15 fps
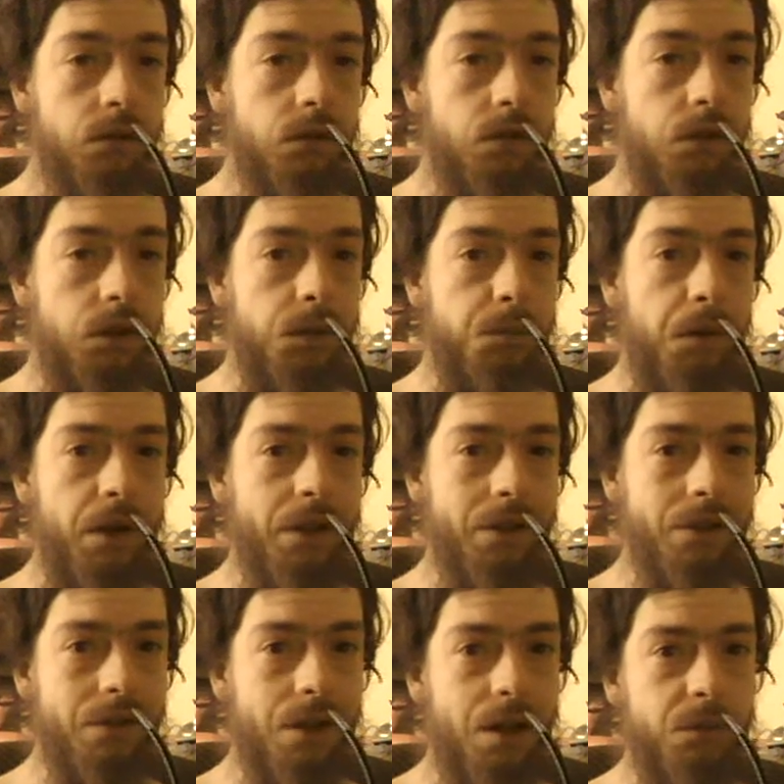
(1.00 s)

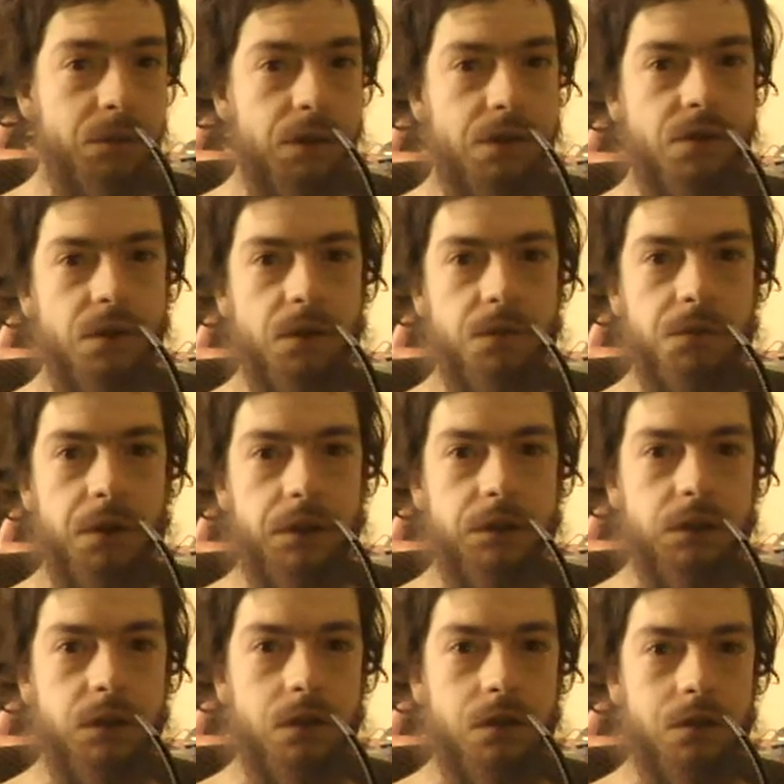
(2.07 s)
despite having to start fresh
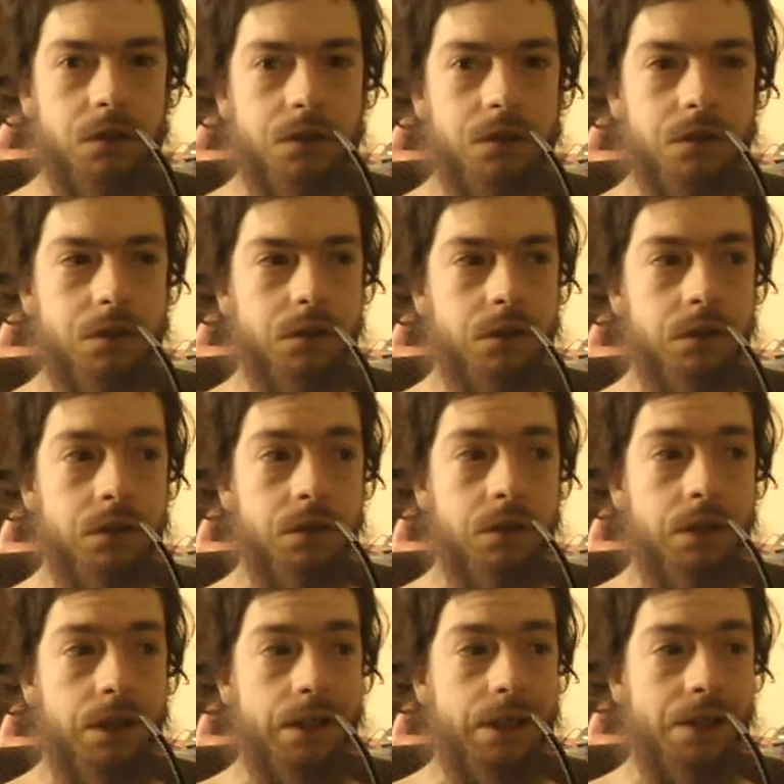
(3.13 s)
and all,
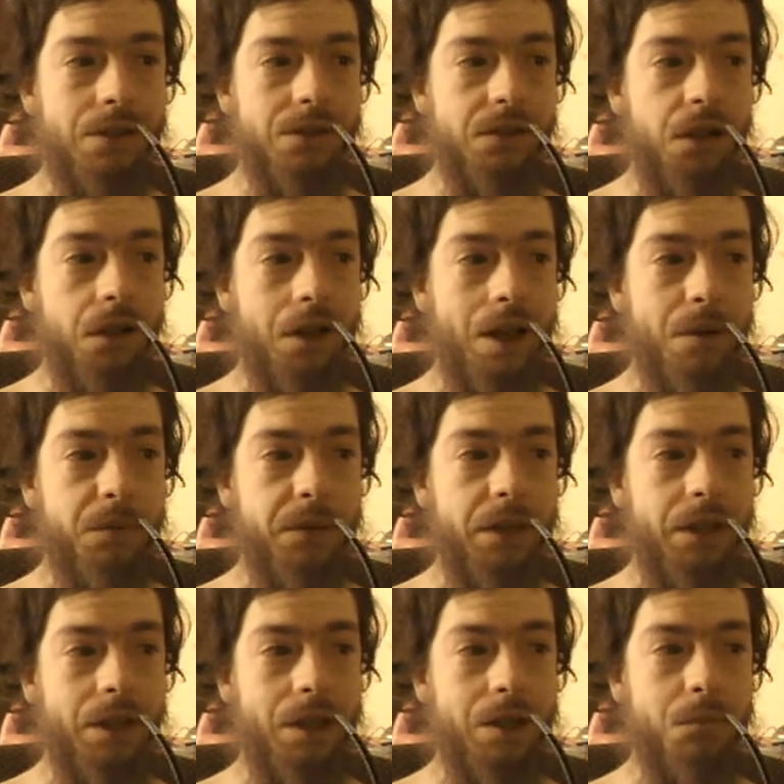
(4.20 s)
and not having
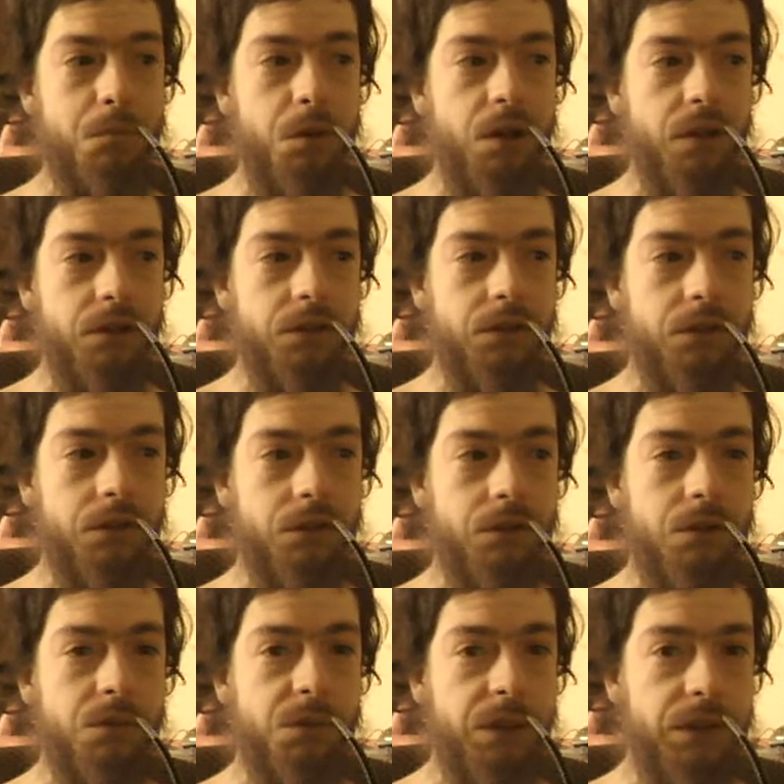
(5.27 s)
any partner
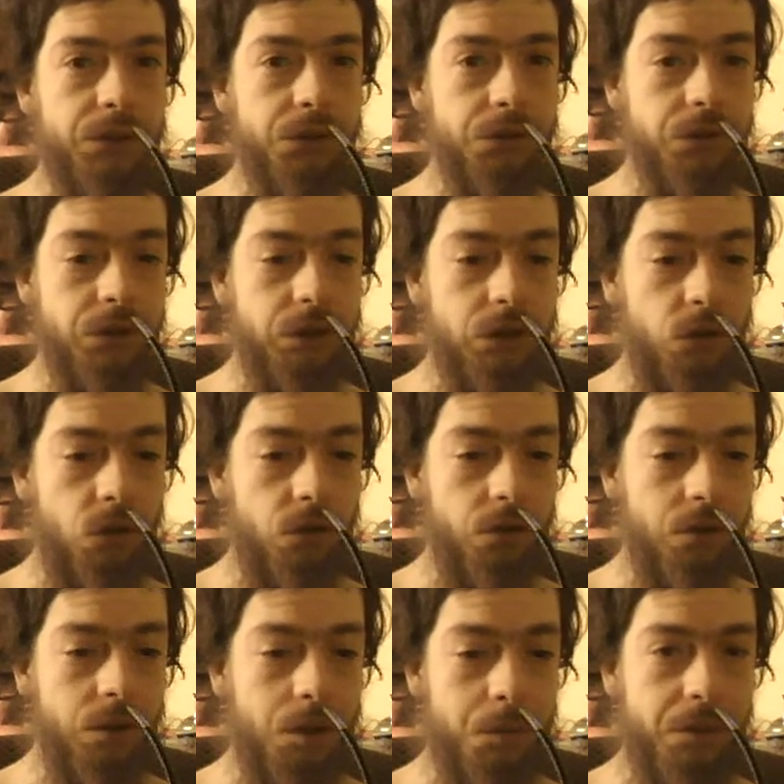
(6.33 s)
features
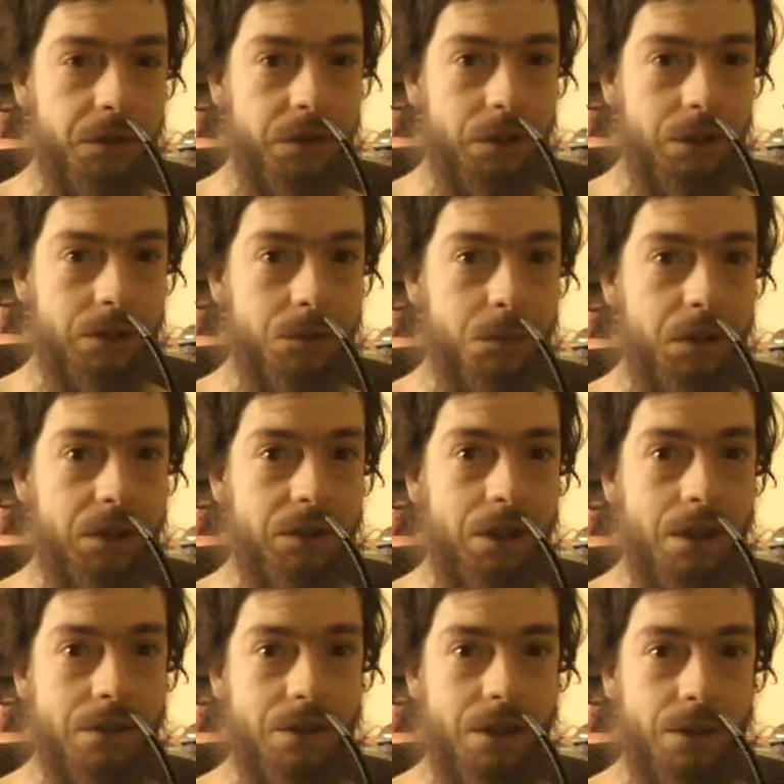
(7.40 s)
or ability to
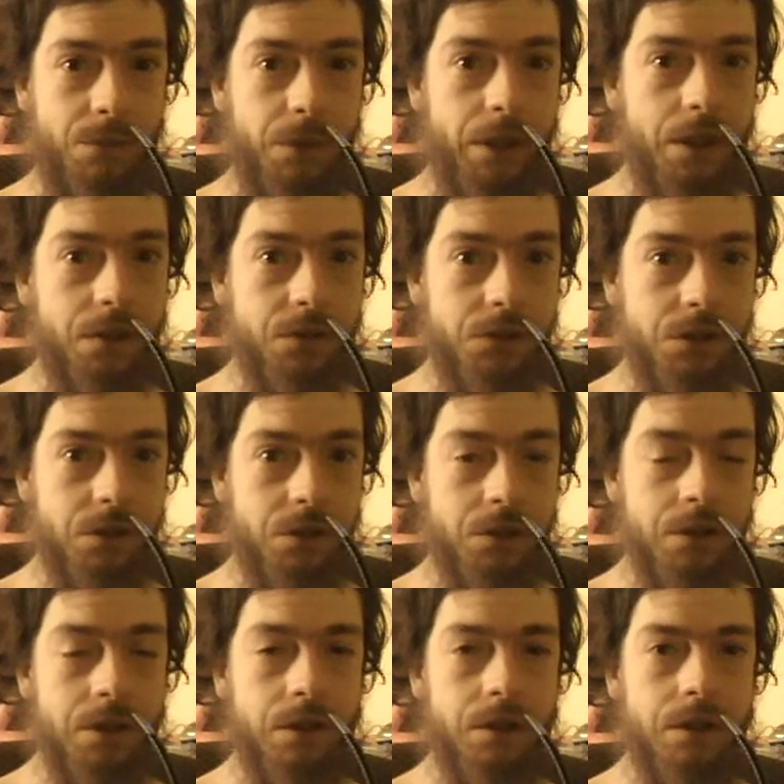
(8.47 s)
monetize any videos,
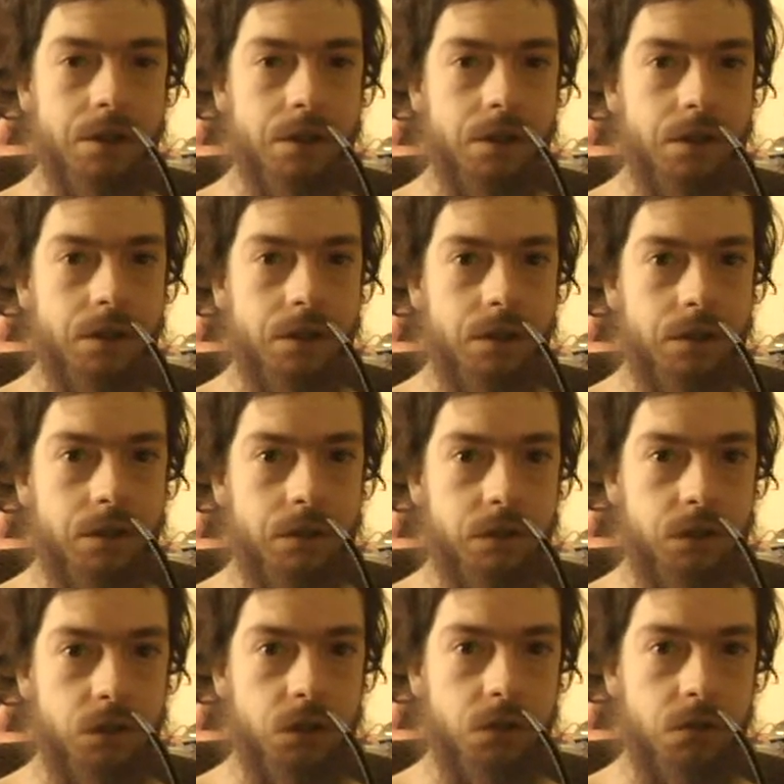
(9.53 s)

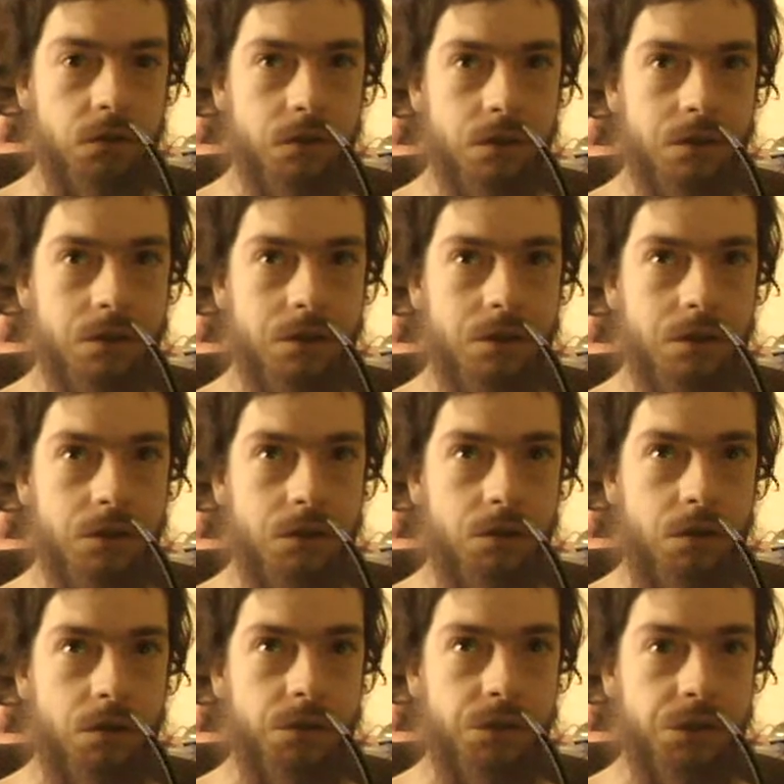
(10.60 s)
Google, who
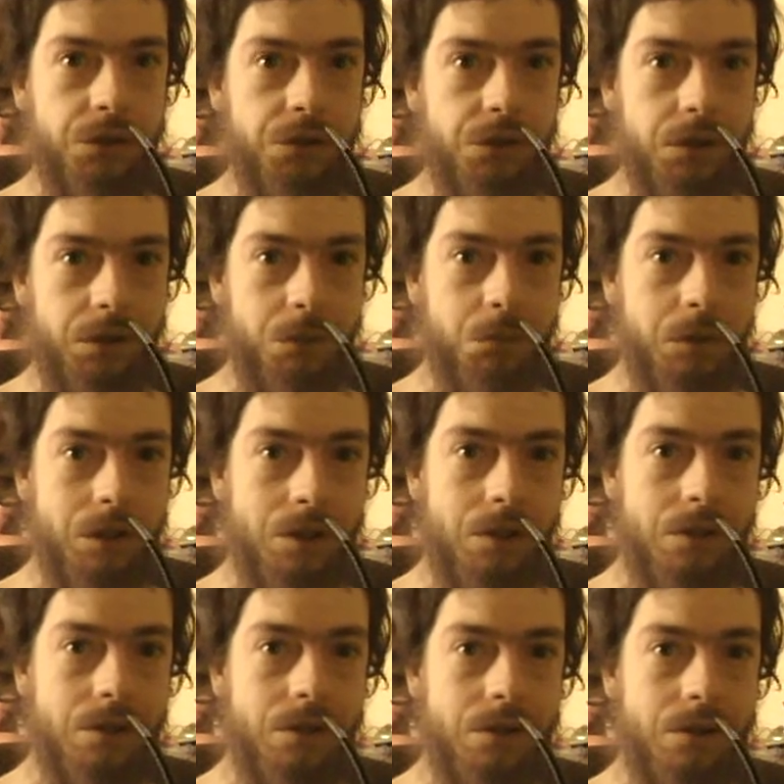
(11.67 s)
owns YouTube,
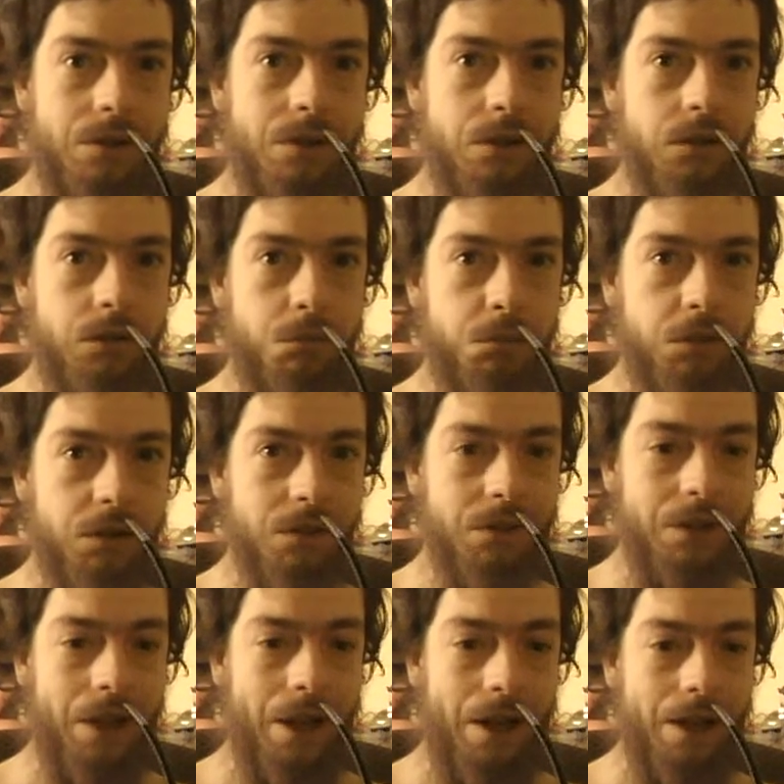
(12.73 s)
still puts
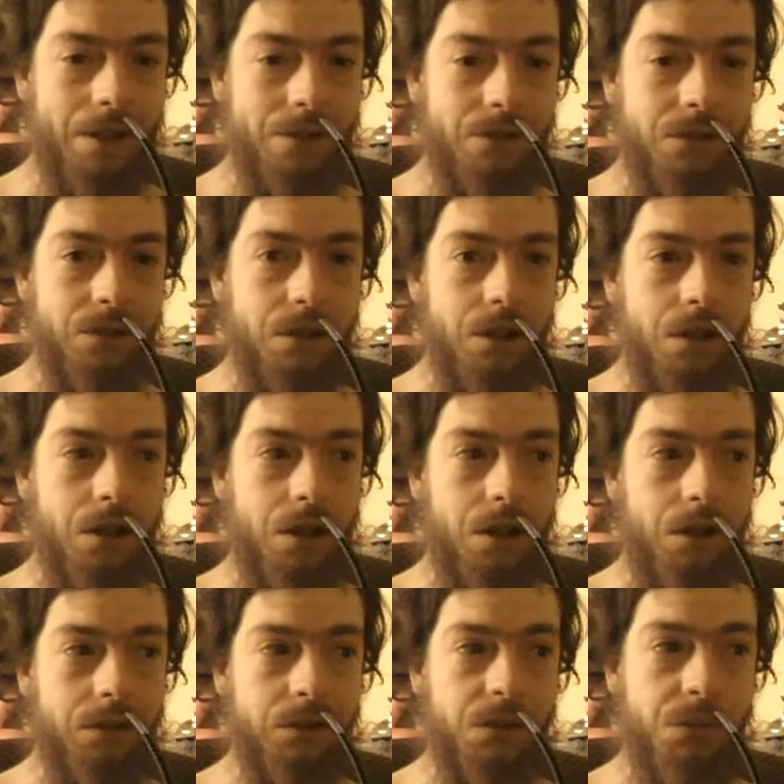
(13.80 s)
ads
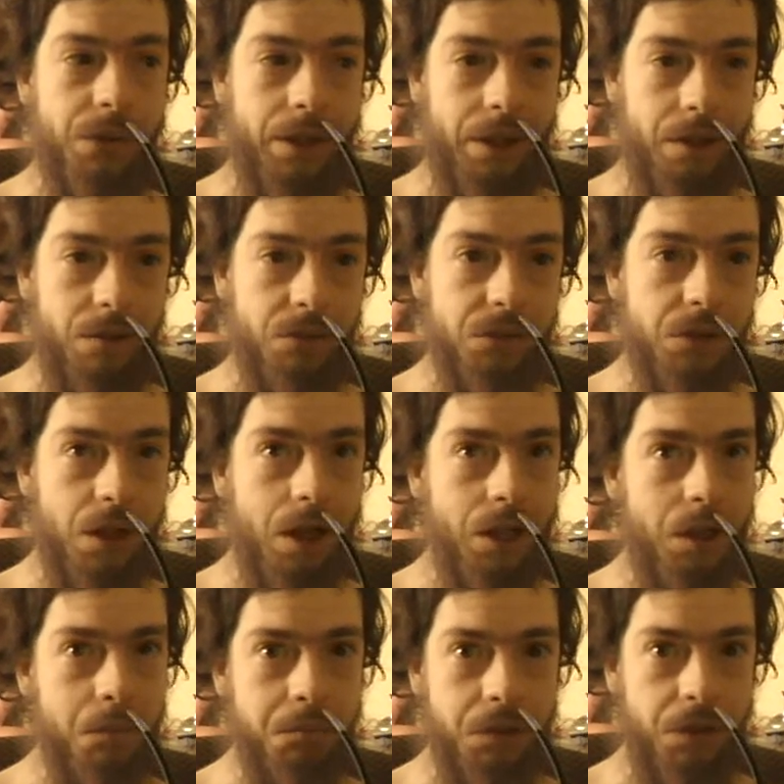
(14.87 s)
on the videos I
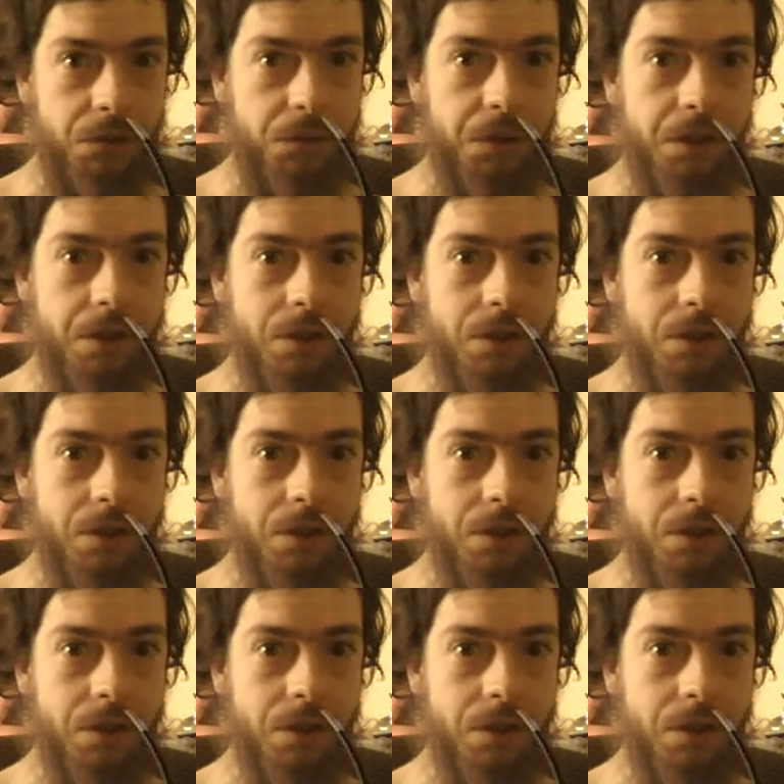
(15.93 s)
upload.